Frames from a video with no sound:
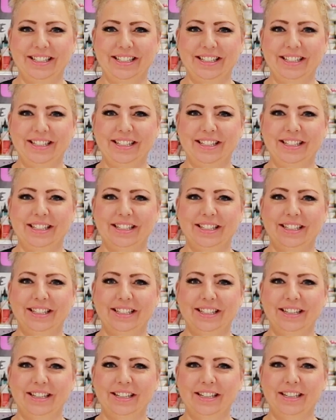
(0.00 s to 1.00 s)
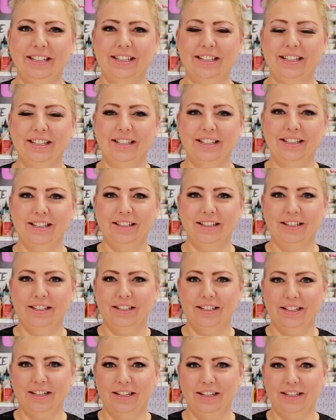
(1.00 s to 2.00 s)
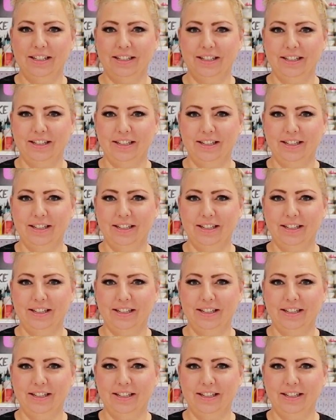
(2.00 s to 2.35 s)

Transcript: (not speaking)